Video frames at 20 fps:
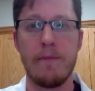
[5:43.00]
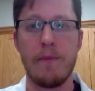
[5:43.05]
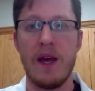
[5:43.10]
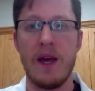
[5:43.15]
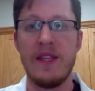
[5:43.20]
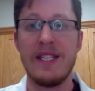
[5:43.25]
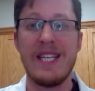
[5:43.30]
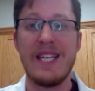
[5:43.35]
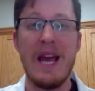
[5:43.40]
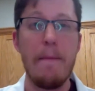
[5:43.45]

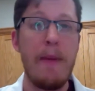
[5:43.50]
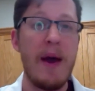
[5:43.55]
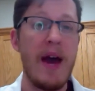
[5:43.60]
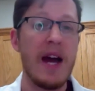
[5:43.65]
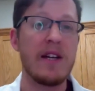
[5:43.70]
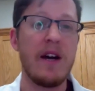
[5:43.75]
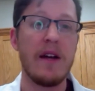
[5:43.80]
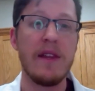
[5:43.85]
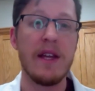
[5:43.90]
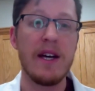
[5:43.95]
This
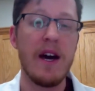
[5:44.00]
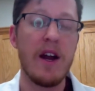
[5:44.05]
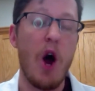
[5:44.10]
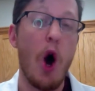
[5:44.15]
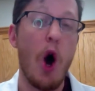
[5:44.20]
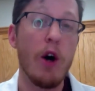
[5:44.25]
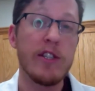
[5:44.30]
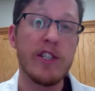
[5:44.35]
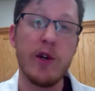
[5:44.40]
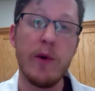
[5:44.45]
impact on the gut
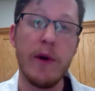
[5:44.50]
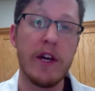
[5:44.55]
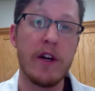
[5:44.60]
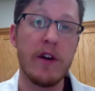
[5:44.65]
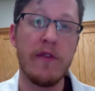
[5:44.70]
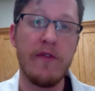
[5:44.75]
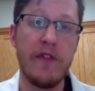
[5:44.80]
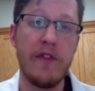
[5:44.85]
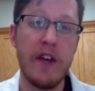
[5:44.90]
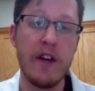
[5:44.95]
also
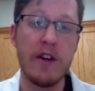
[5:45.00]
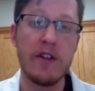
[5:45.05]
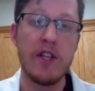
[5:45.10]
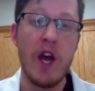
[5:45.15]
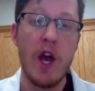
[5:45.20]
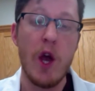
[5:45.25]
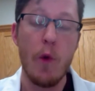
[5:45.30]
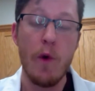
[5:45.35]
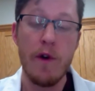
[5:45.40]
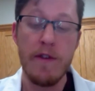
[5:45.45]
interferes
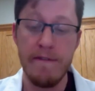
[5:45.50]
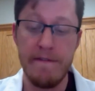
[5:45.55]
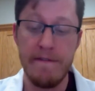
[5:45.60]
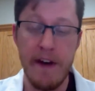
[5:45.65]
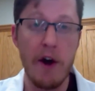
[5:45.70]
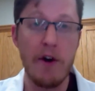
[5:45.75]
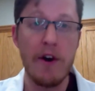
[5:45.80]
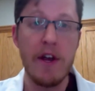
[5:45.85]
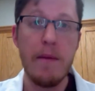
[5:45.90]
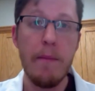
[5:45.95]
with
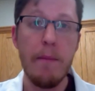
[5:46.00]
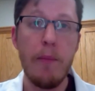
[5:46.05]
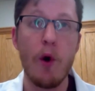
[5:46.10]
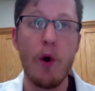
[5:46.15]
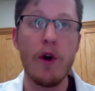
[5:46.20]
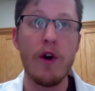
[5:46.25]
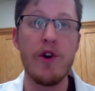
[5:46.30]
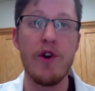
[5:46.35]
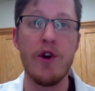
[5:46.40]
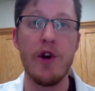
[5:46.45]
very
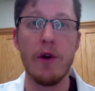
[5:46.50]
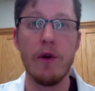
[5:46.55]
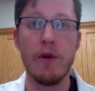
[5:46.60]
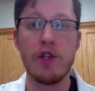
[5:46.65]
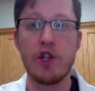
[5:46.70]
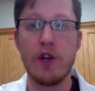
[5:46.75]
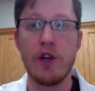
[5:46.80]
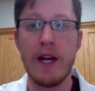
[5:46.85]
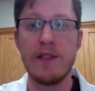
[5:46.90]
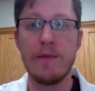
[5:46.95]
important
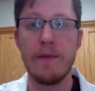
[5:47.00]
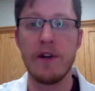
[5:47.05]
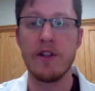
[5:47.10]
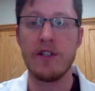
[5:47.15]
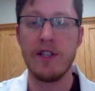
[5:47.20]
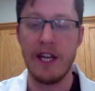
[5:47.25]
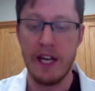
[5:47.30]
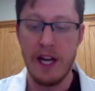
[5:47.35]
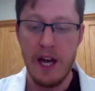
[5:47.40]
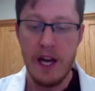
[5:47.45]

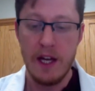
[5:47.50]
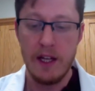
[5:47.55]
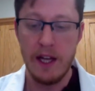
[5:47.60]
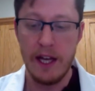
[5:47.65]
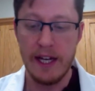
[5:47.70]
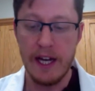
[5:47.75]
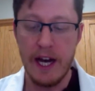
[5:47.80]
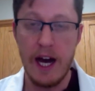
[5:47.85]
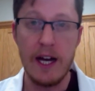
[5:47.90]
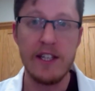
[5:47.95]
neurotransmitters like
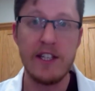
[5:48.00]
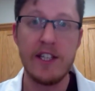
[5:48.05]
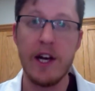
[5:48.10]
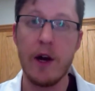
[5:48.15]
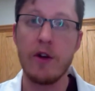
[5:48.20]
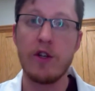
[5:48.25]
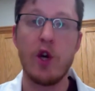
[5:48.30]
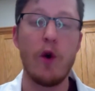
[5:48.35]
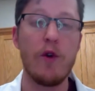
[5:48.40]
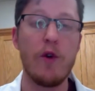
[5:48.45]

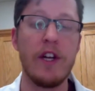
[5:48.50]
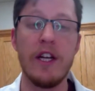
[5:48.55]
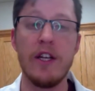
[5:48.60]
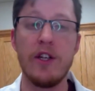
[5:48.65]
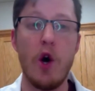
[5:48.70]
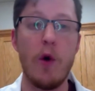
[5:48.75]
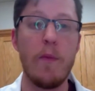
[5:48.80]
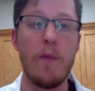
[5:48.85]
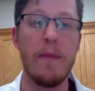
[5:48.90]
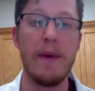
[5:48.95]
serotonin and
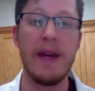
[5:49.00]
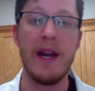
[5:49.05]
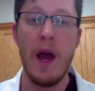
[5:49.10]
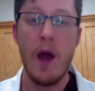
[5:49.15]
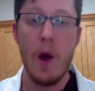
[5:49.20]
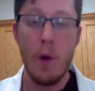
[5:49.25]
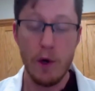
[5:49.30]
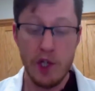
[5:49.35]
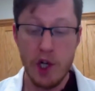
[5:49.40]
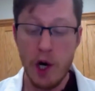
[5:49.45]
dopamine,
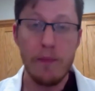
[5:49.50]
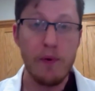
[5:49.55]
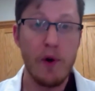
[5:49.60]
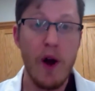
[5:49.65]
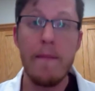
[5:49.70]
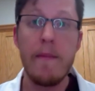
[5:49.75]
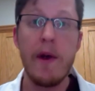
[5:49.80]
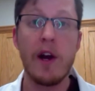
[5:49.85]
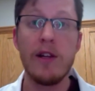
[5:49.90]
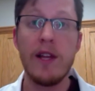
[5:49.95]
which are
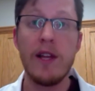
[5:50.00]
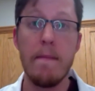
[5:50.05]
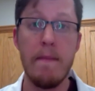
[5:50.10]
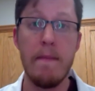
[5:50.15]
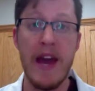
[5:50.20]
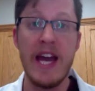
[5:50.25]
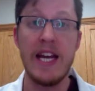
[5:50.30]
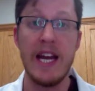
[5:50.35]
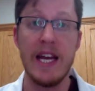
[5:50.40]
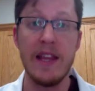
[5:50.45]
primarily
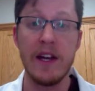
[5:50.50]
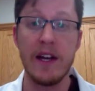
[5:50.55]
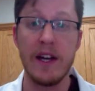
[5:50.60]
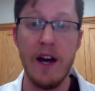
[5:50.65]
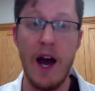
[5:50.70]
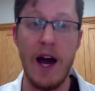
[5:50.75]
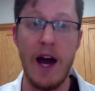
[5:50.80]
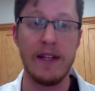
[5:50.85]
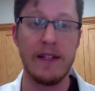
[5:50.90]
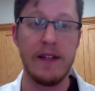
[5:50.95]
made in the
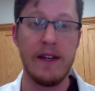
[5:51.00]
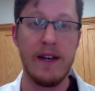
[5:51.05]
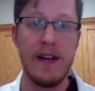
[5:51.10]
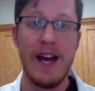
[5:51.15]
gut.